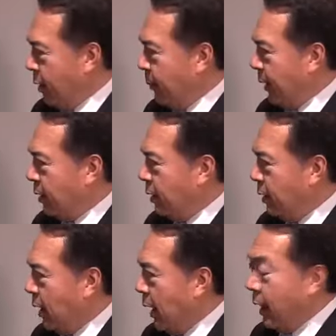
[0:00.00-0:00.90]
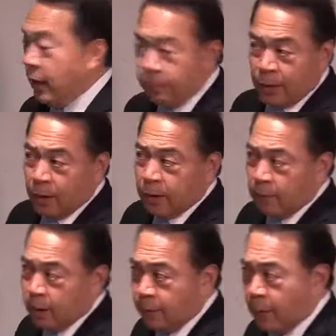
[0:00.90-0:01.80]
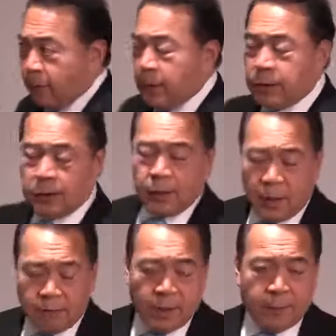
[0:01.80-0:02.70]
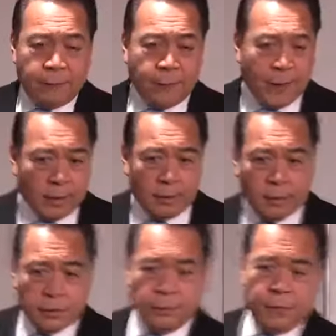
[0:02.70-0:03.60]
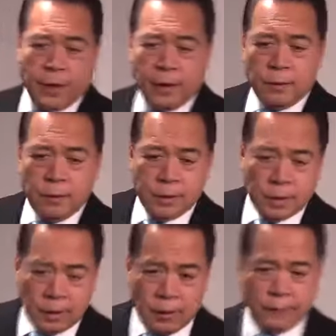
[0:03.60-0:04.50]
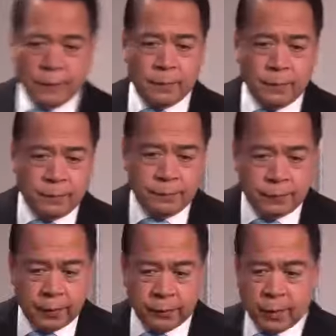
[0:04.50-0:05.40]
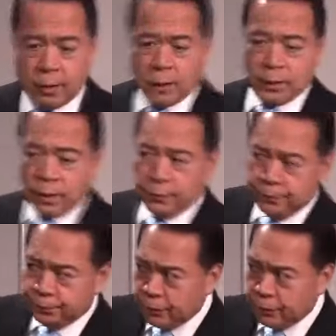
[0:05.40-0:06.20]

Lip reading: But I didn't want to believe this until I met a friend. There's a very good singer from Toronto.